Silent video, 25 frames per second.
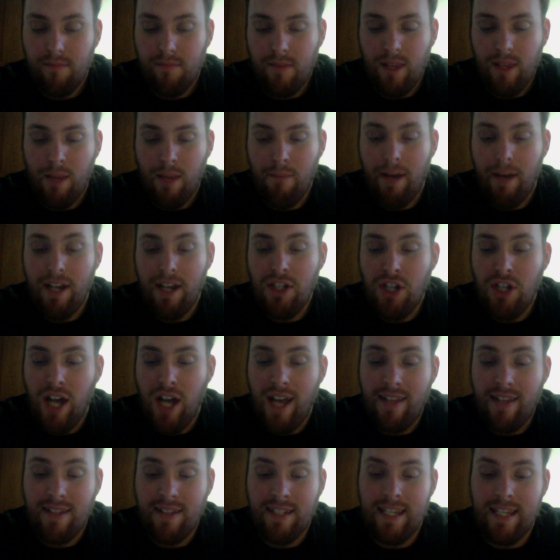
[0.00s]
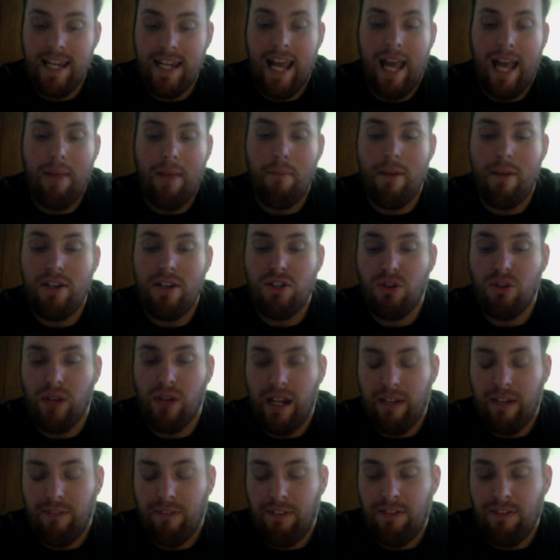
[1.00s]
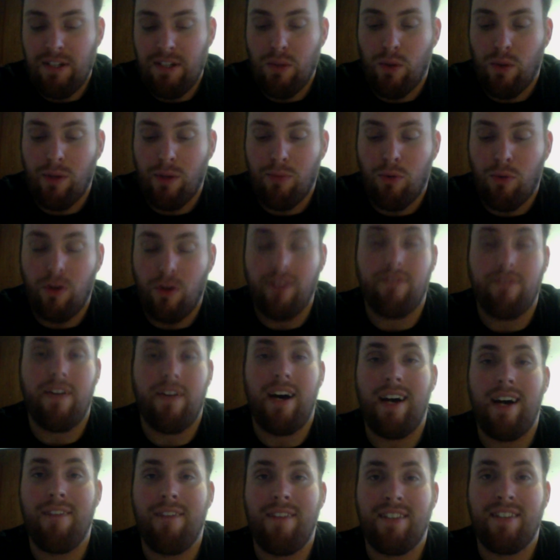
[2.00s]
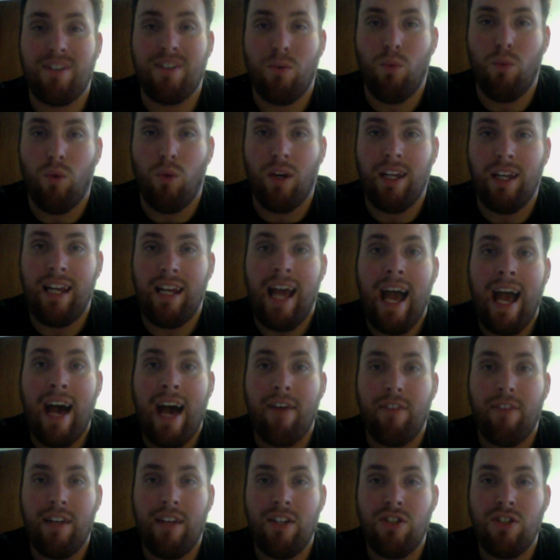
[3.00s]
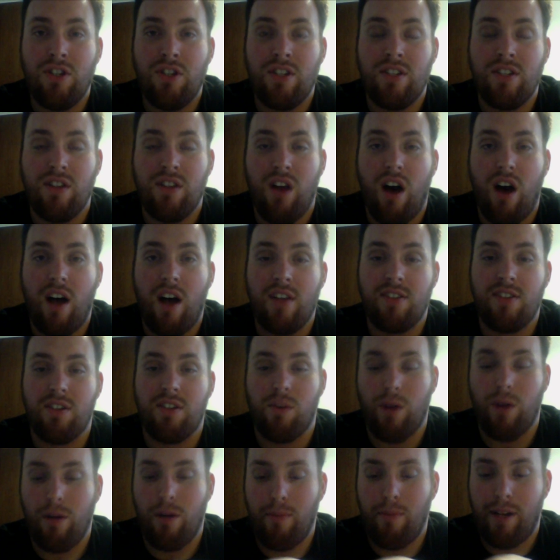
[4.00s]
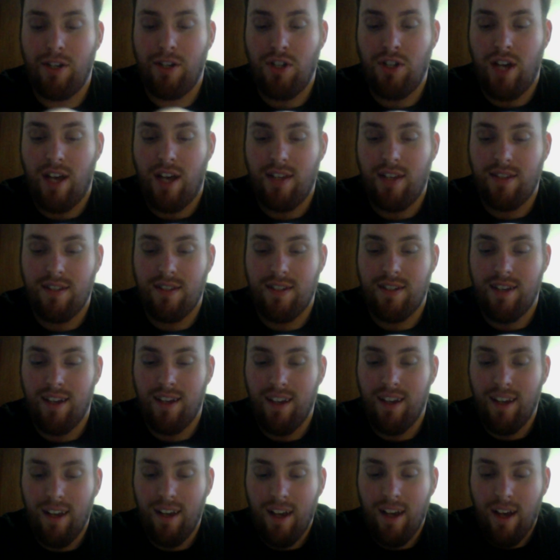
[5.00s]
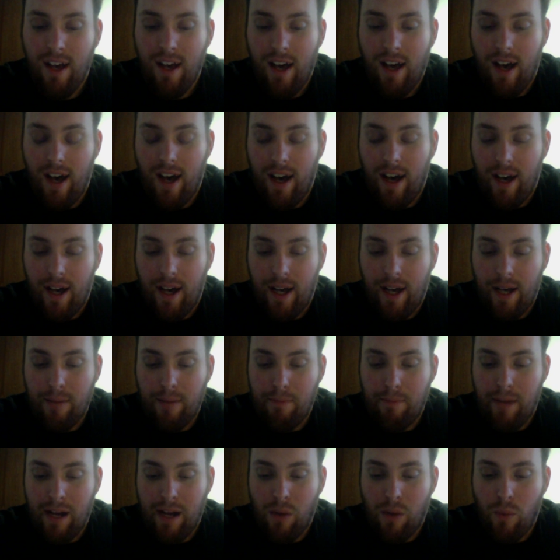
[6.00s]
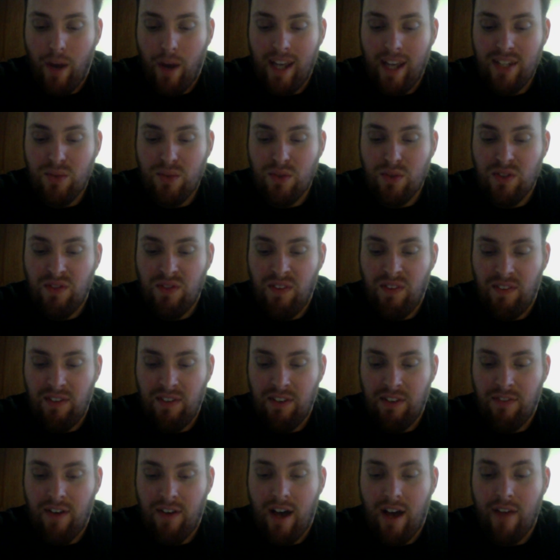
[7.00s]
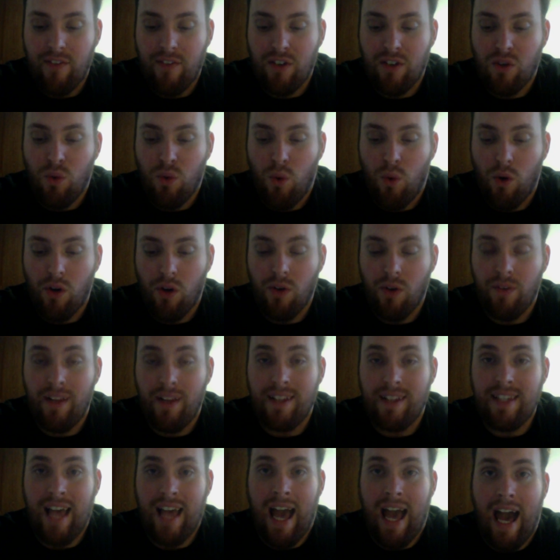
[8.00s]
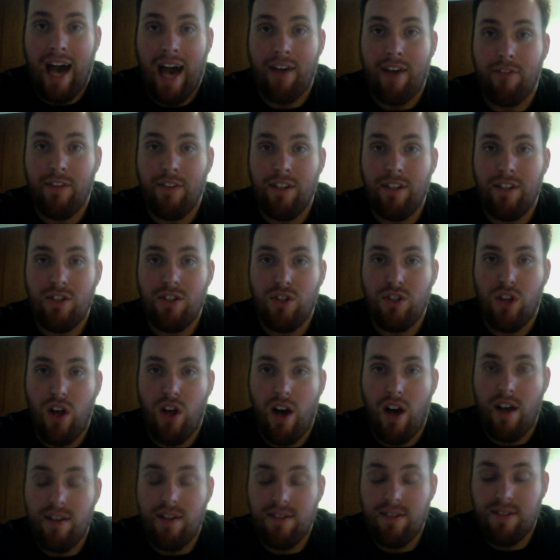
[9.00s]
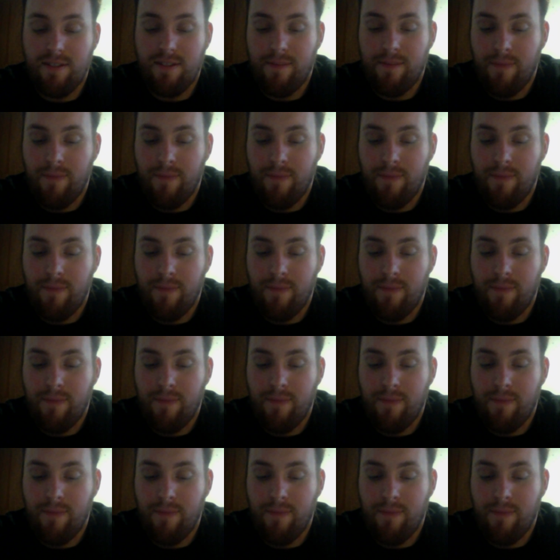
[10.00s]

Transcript: my chest today measured at 51.5. That's a 1.5 inches lost around my chest. My waist was 55.25, and that's a 1/2 inch loss.